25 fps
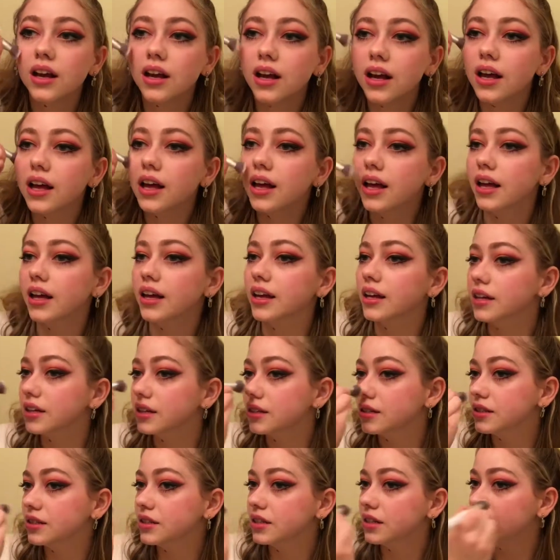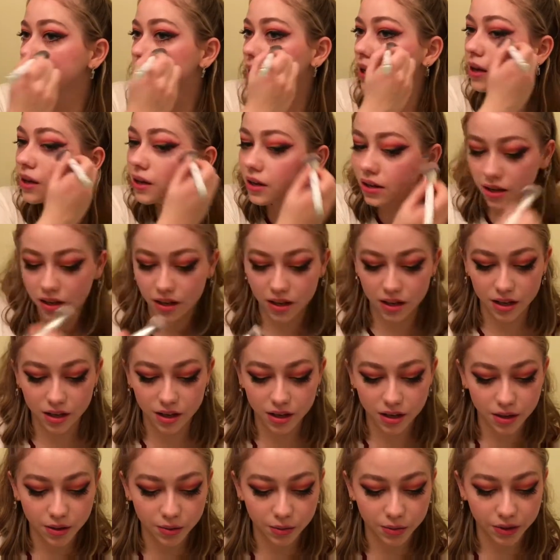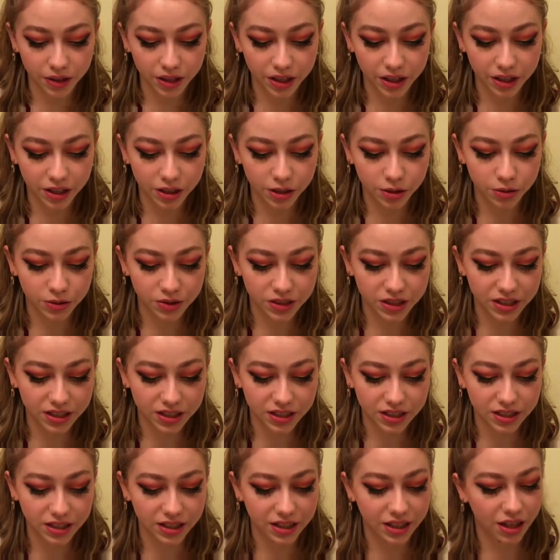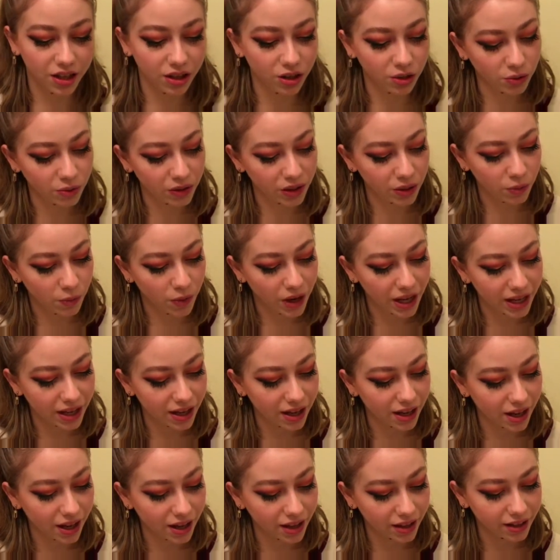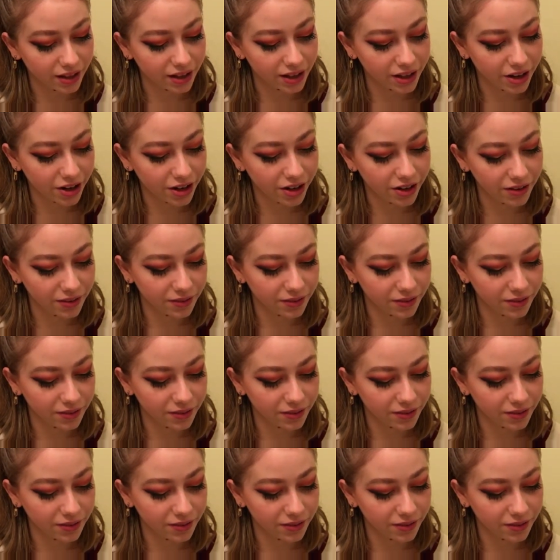And we're gonna use this yellowy white highlighter.